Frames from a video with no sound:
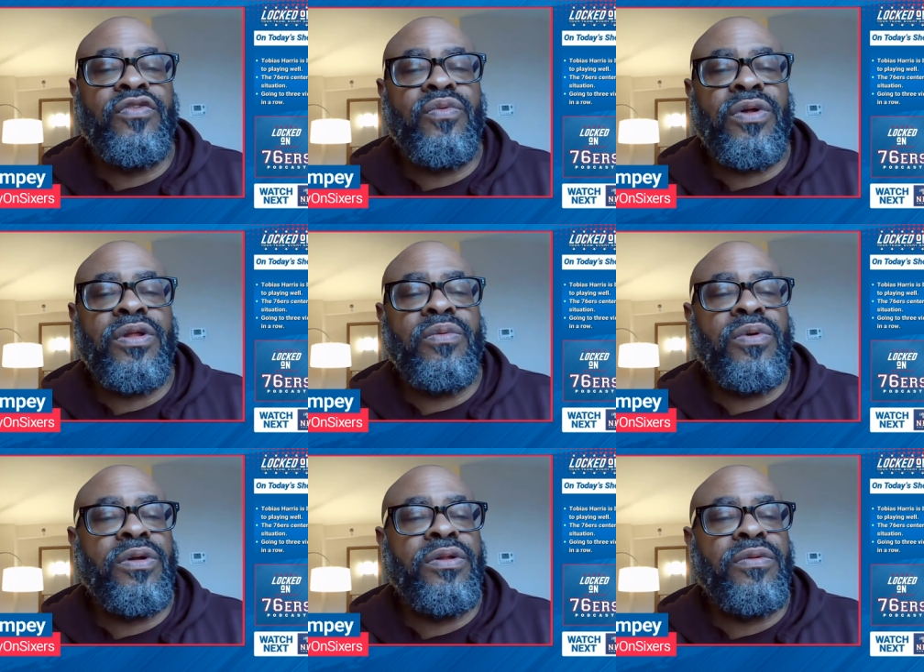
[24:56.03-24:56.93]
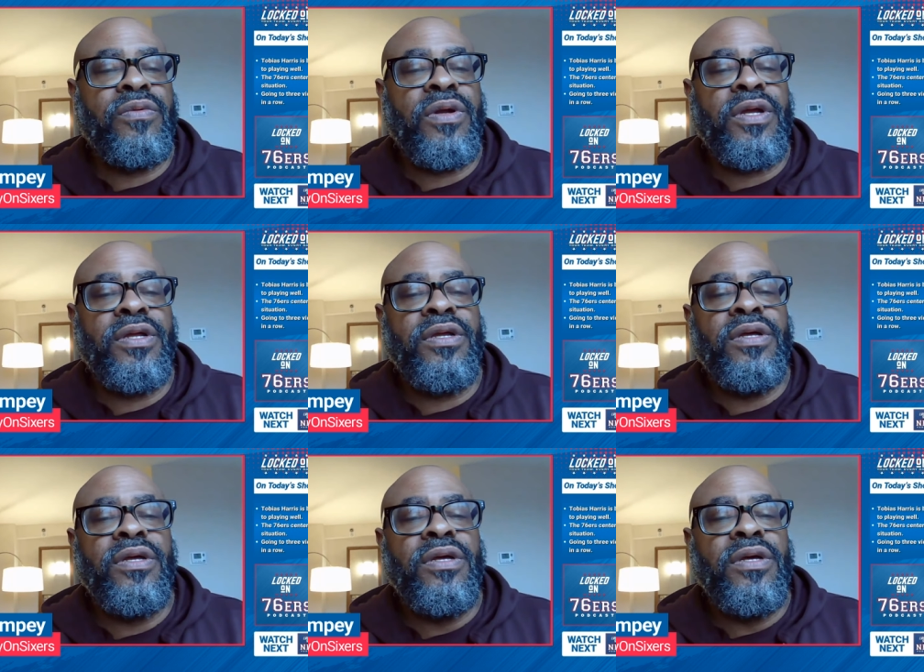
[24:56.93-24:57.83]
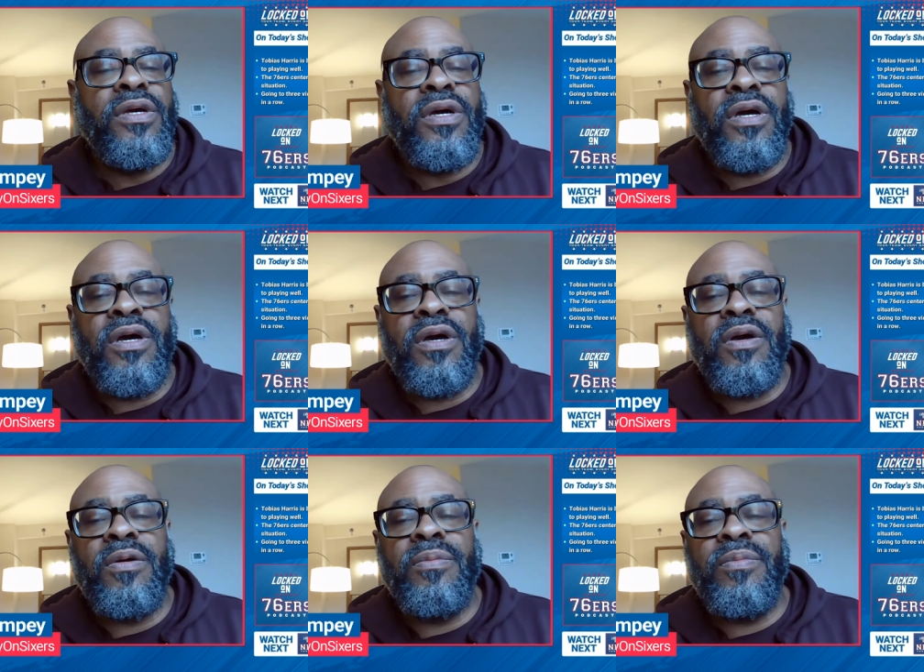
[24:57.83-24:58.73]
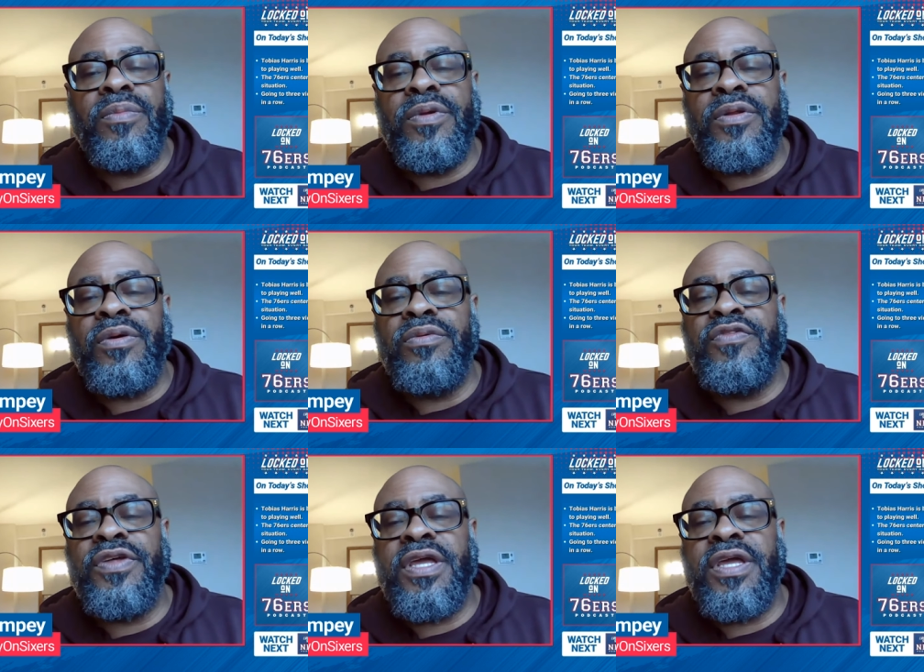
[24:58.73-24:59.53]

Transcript: twenty-one, right? Um, you know, it was a